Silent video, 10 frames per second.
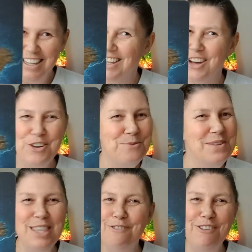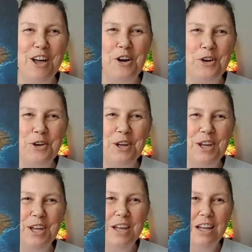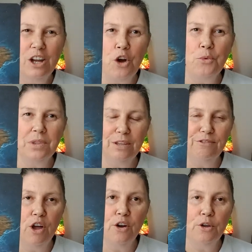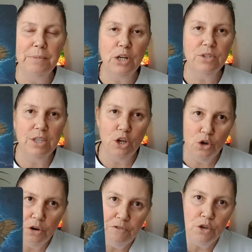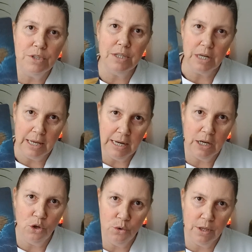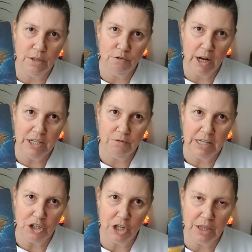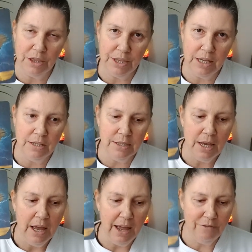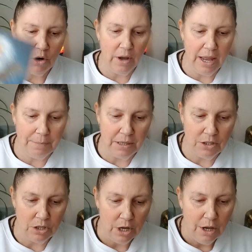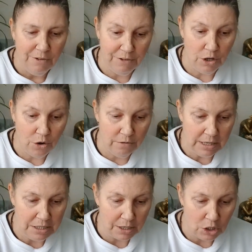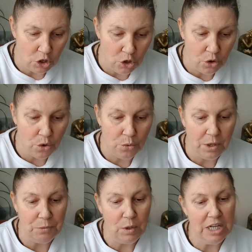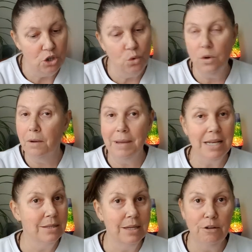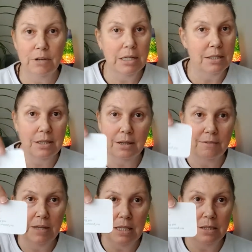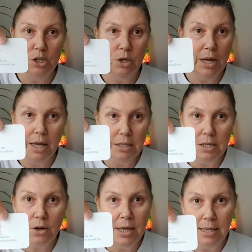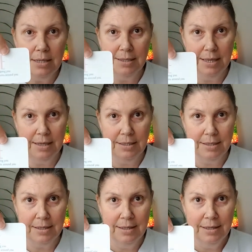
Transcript: Go with the flow. Go with the flow, because the universe is leading you in the right direction. Things have not happened for no reason. You know, when we're talking about synchronistic events, you can't deny these things.